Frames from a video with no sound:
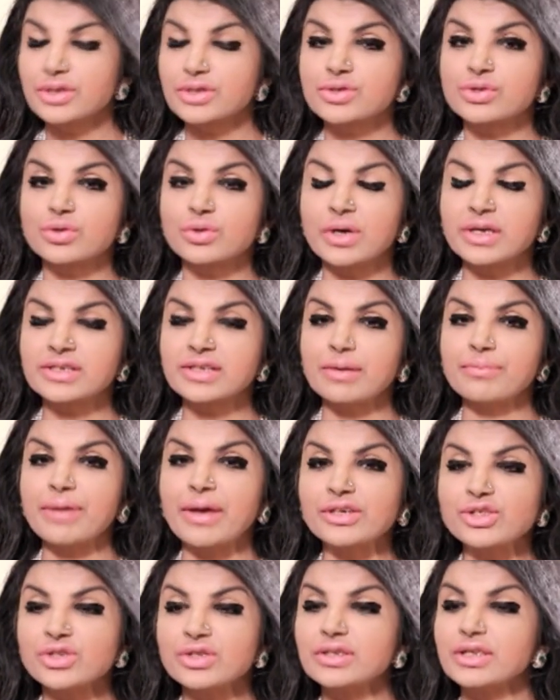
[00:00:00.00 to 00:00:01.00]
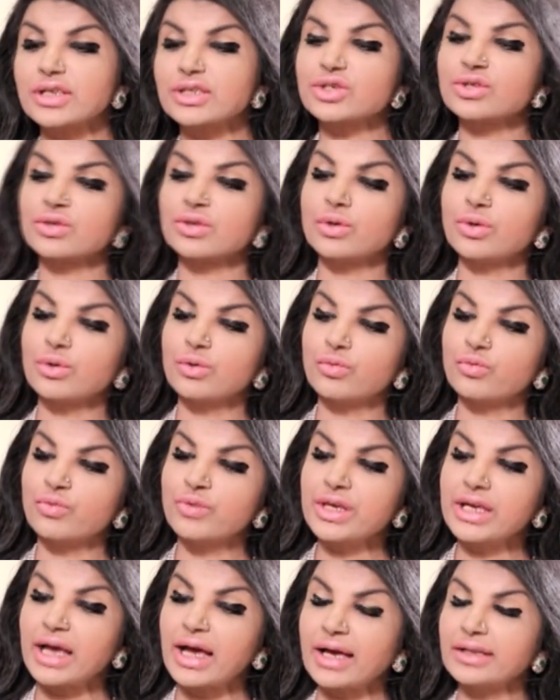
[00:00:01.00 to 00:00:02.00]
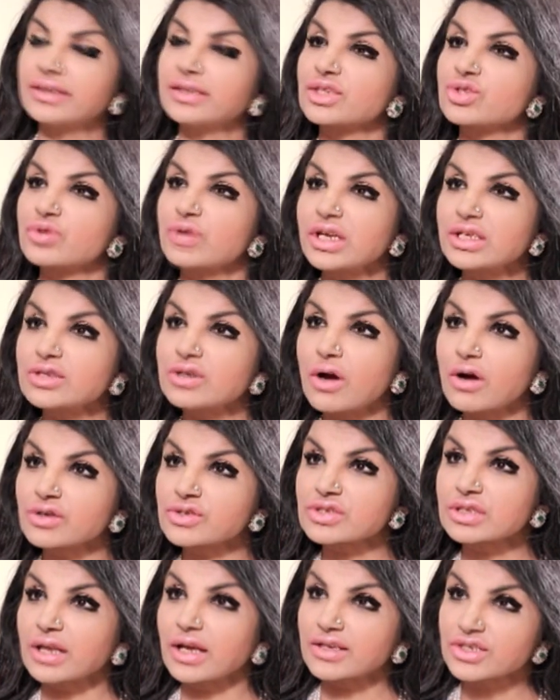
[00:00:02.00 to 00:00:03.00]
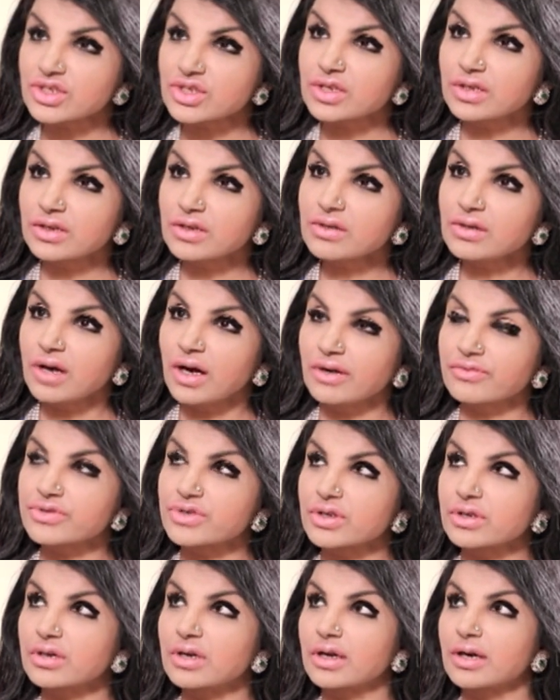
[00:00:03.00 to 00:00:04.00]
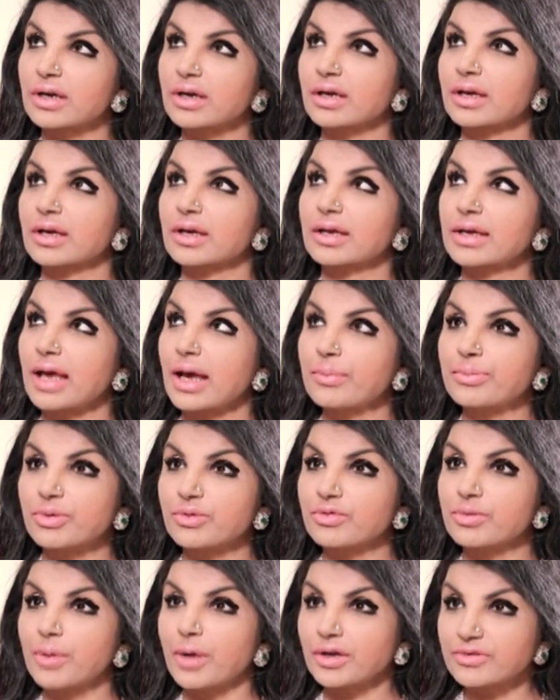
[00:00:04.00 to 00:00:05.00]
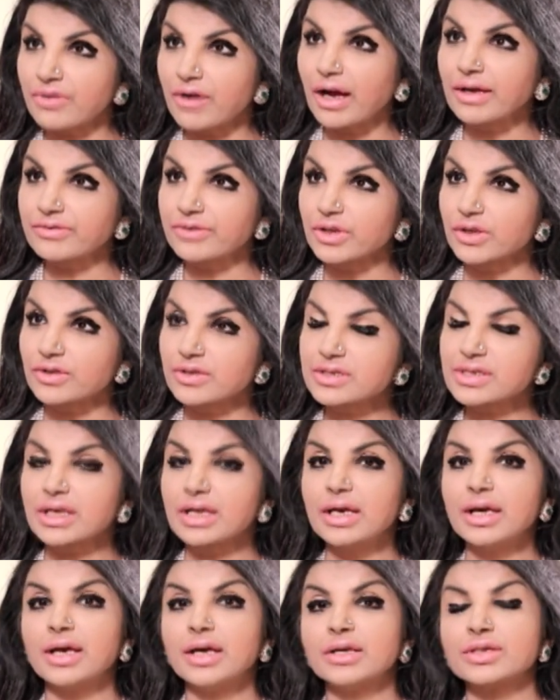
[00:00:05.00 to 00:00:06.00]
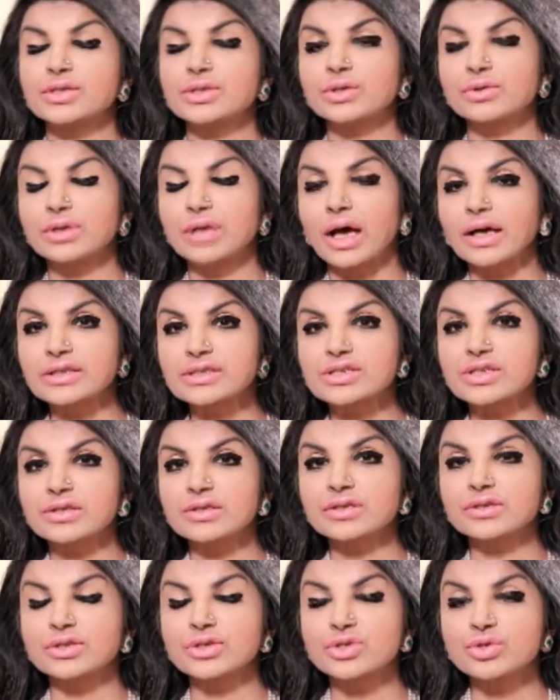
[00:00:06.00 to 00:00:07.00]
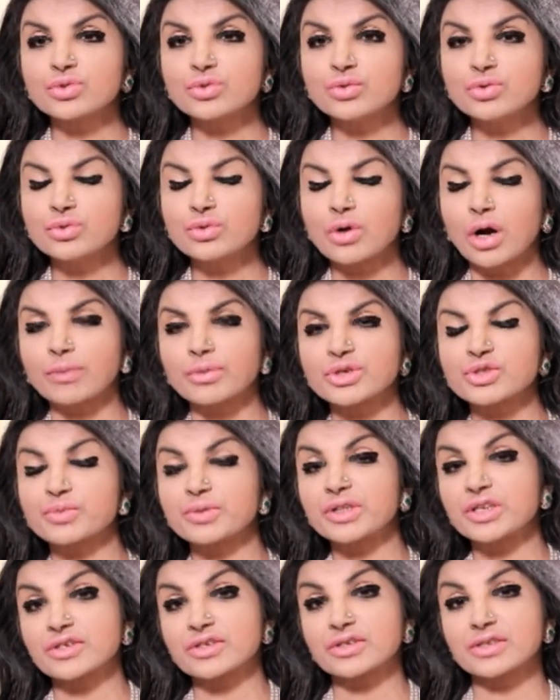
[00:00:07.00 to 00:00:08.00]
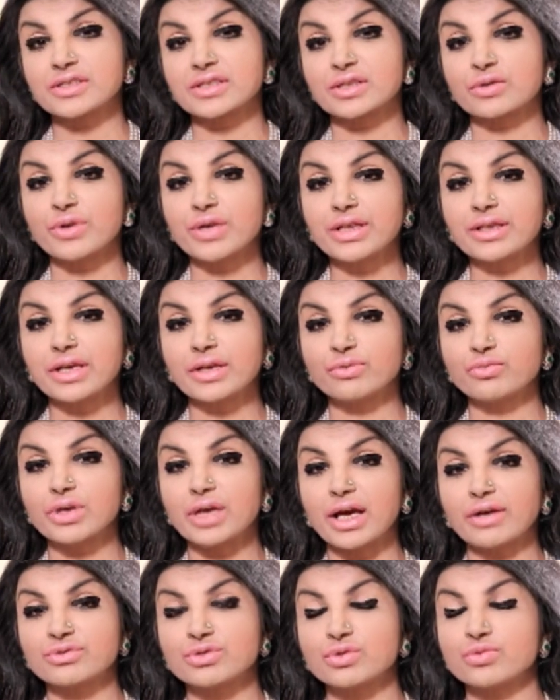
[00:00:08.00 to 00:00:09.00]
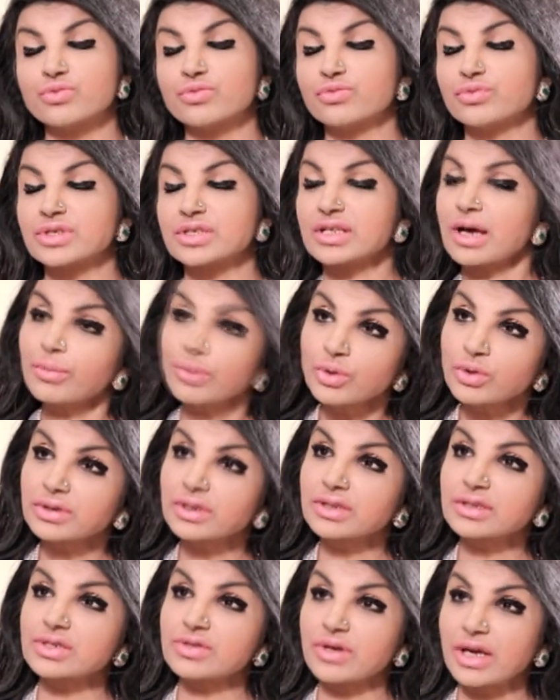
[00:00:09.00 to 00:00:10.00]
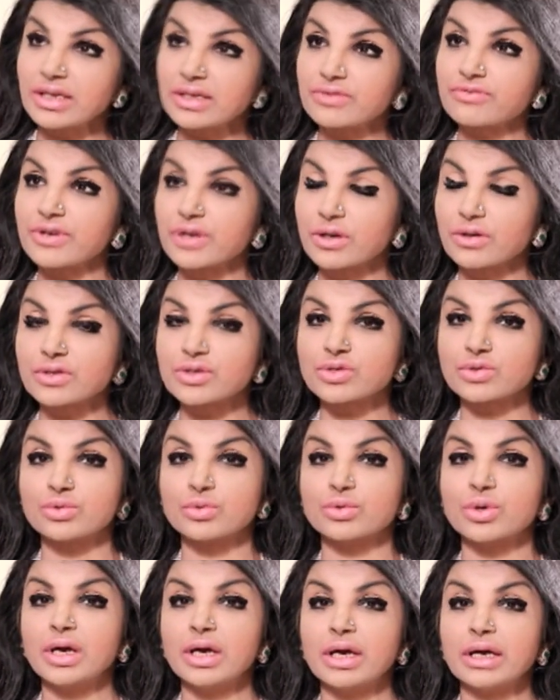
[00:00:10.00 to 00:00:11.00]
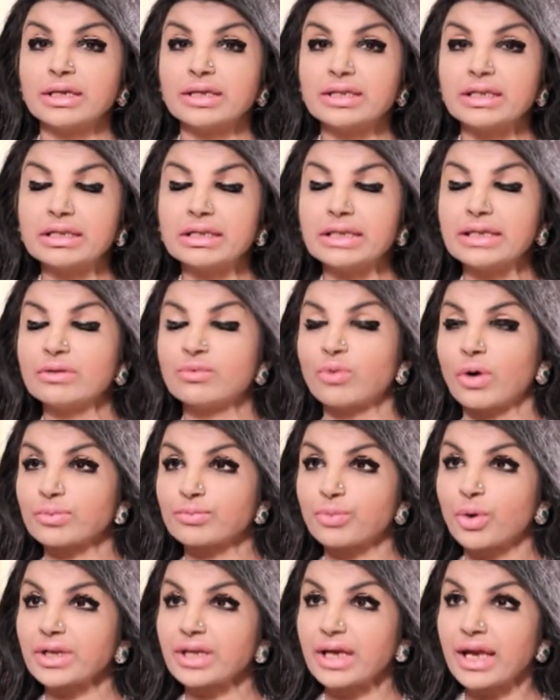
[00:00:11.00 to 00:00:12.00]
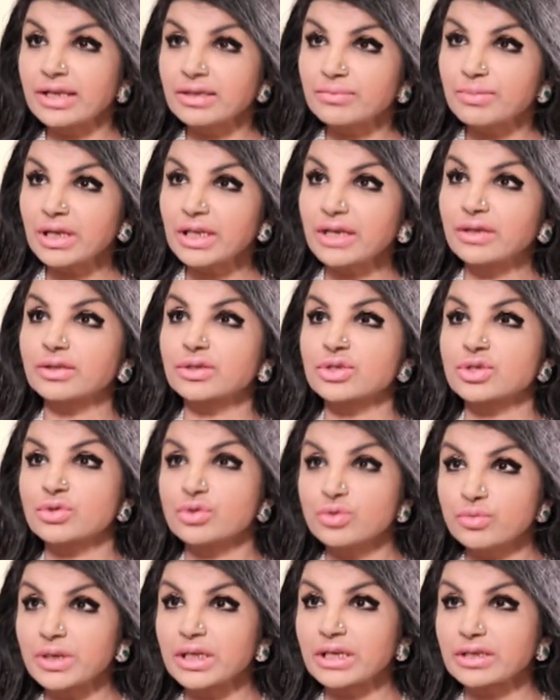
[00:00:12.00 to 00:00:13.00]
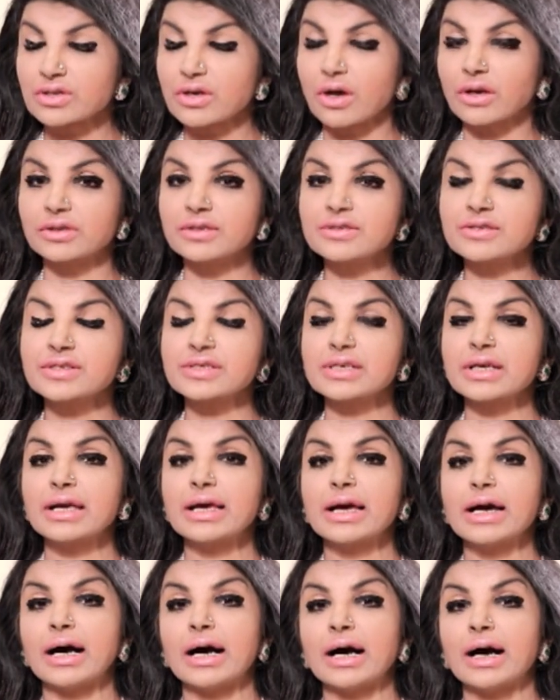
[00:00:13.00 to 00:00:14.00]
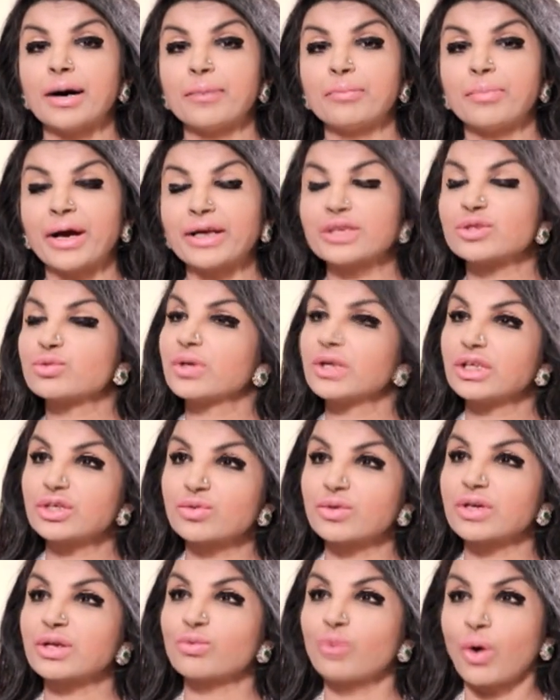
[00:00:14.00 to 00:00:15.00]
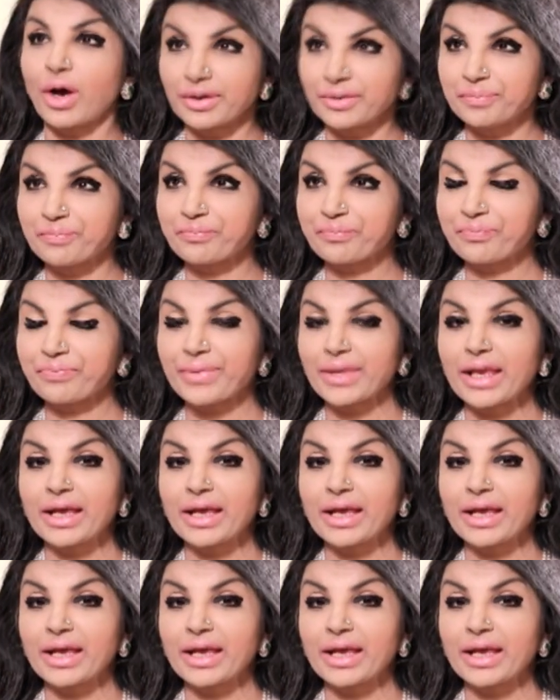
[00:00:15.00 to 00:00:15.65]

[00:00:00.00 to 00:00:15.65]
So as I mentioned that, we had the trade talks last year after a gap of about 5 years. So last year, the two commerce ministers agreed that we have to double the trade figure to nearly $1.8 billion or $2 billion by 2021.